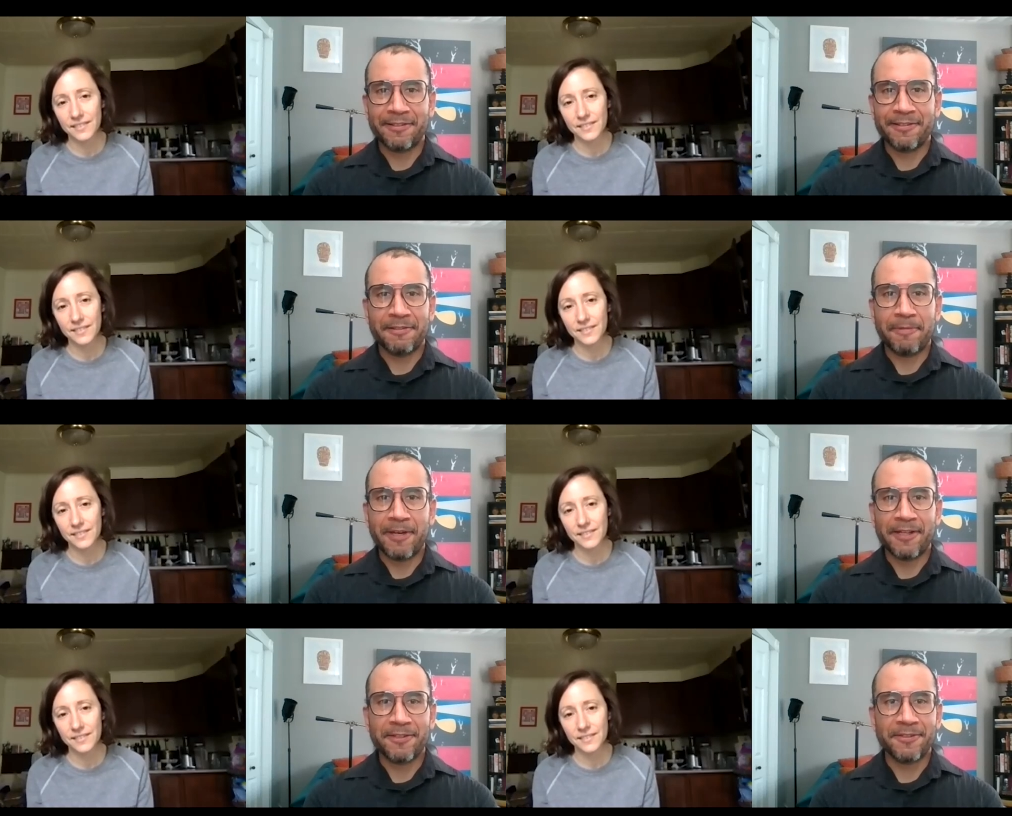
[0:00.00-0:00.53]

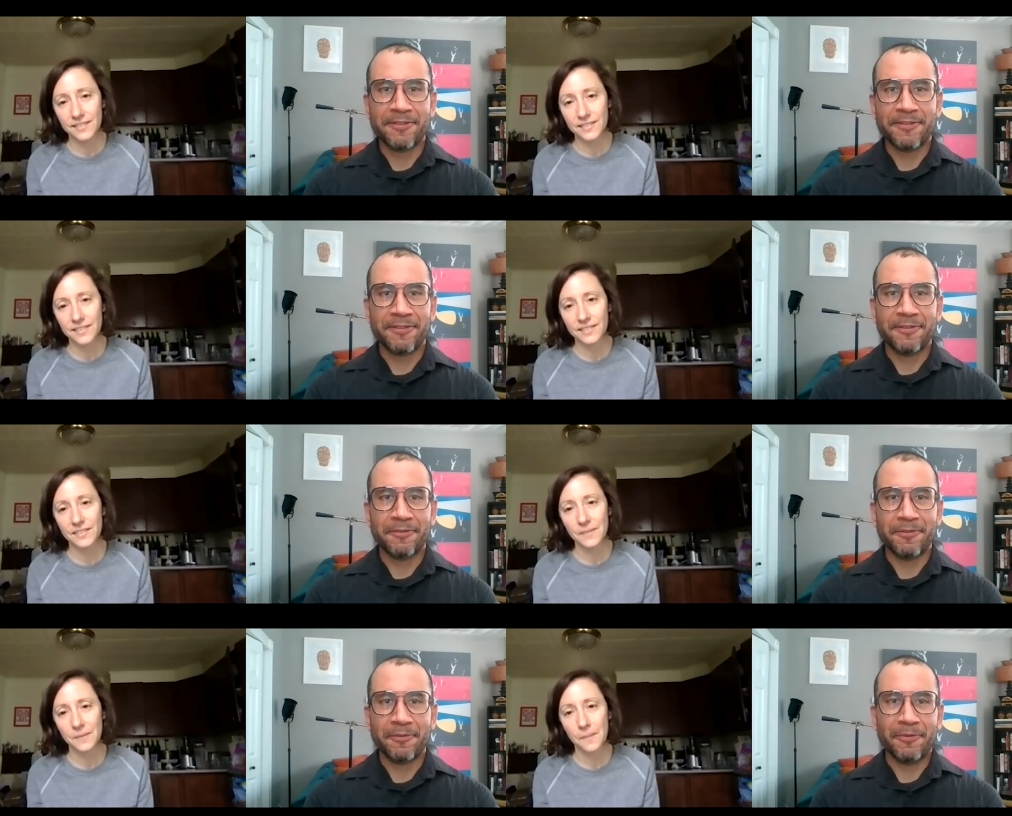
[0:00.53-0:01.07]
Speaker 1: that's the
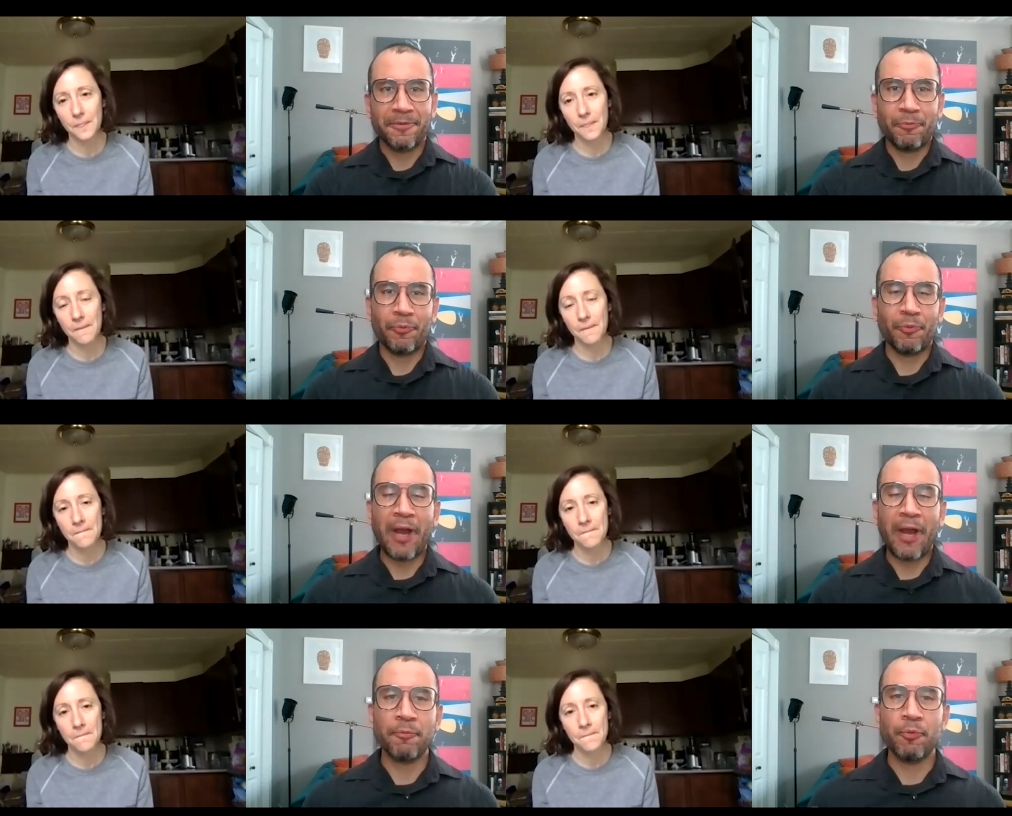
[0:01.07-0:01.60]
best
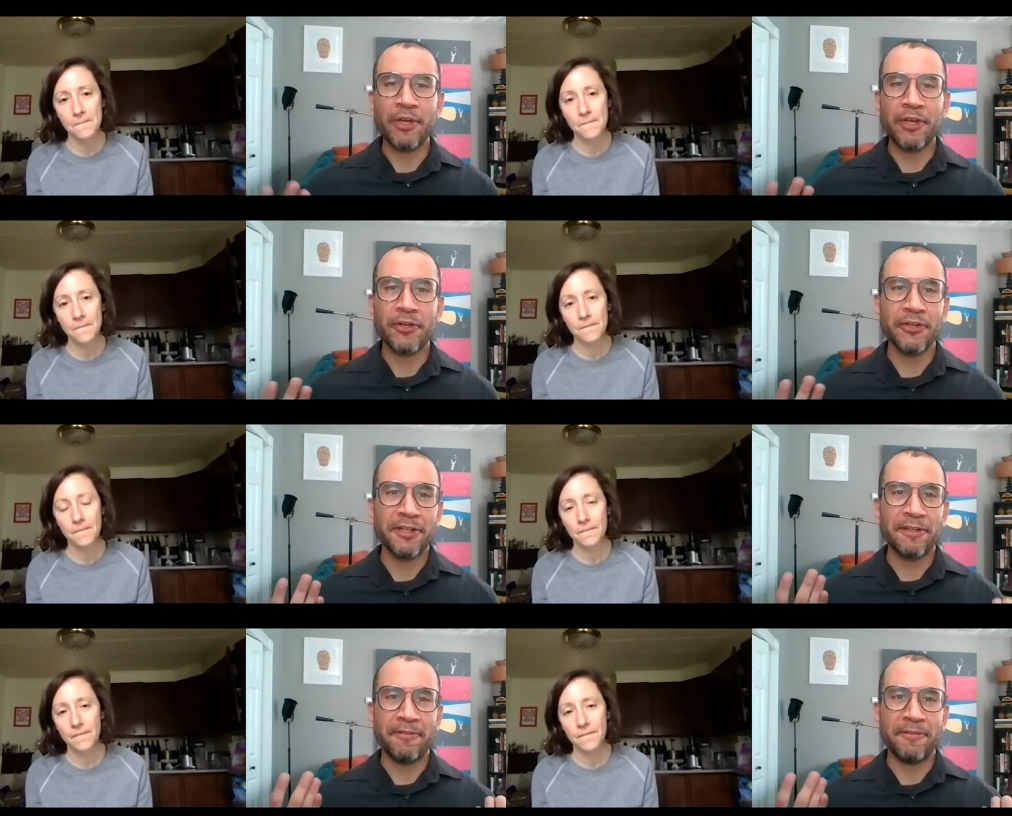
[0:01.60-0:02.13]
I, we
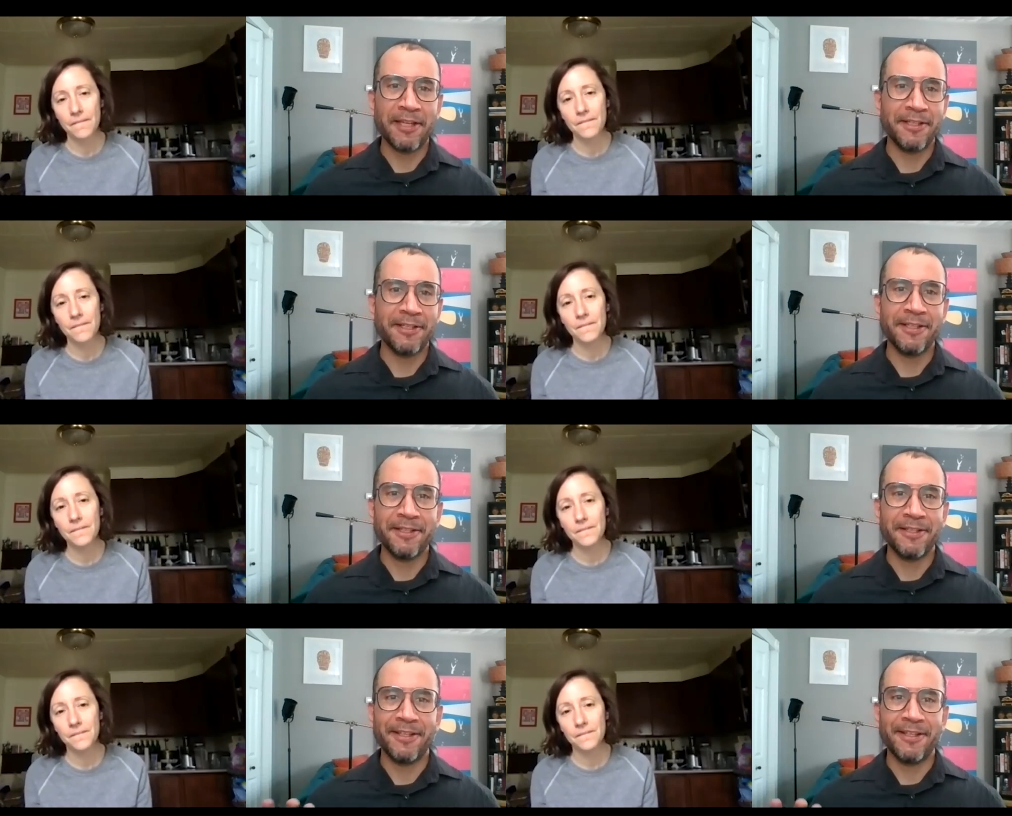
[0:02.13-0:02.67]
couldn't have
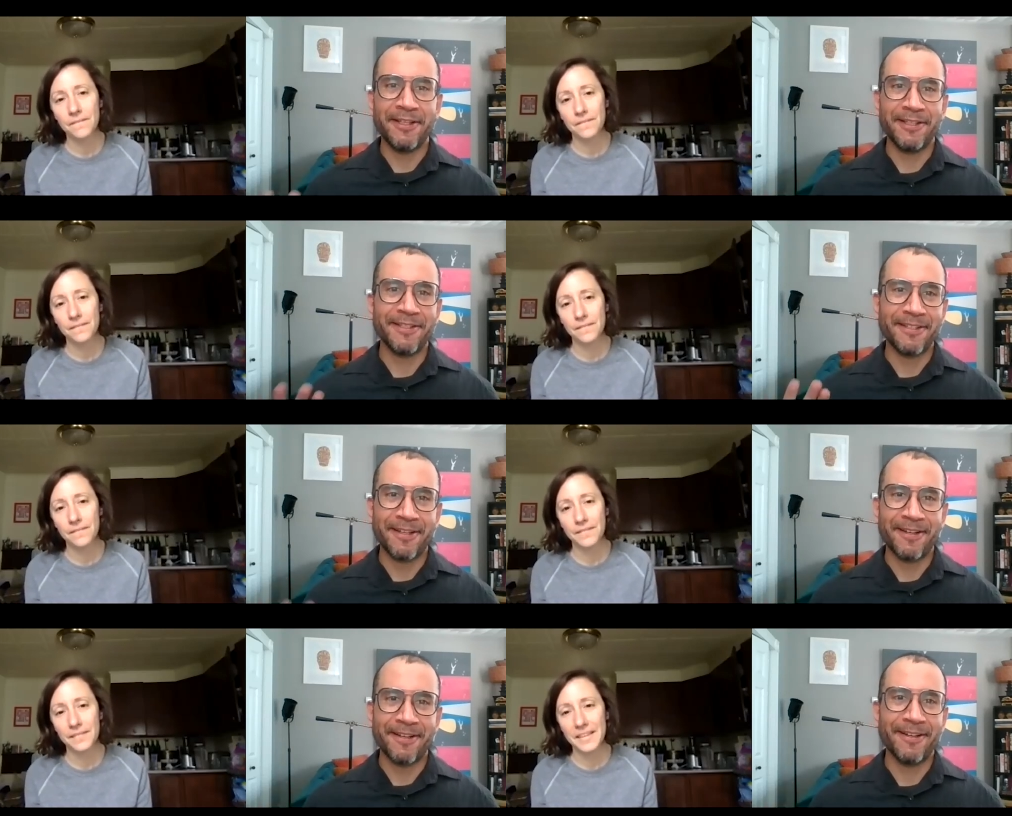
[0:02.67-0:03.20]
ended
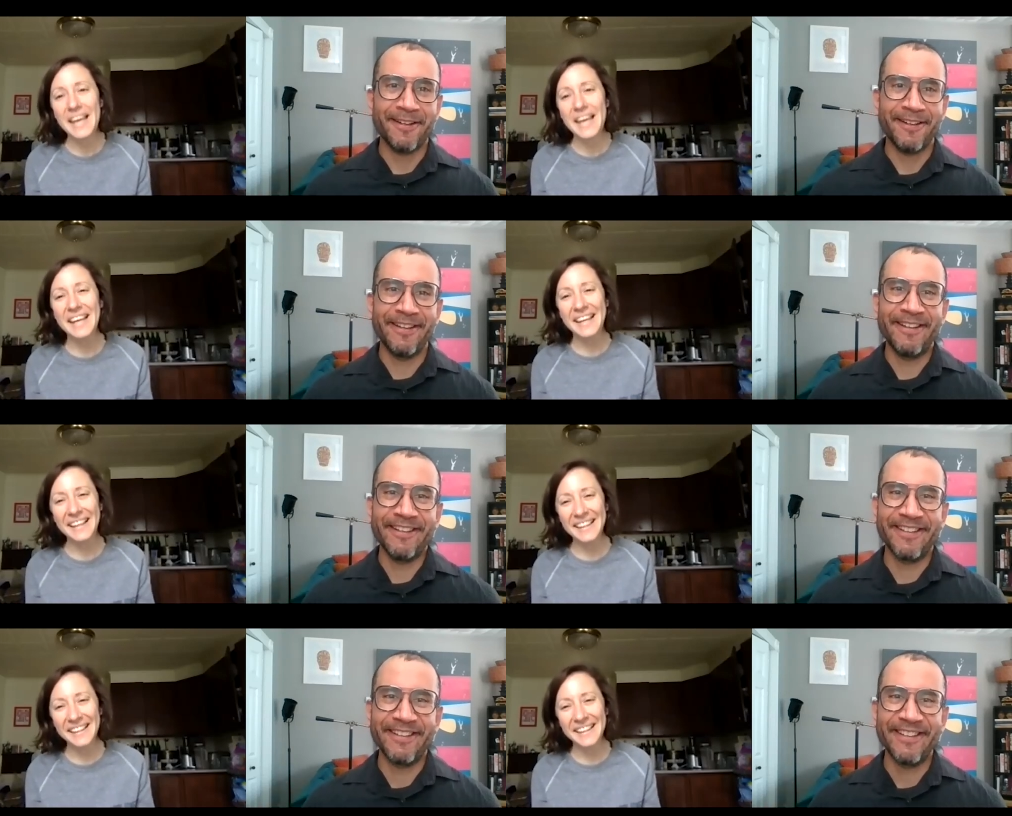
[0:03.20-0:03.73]
this uh,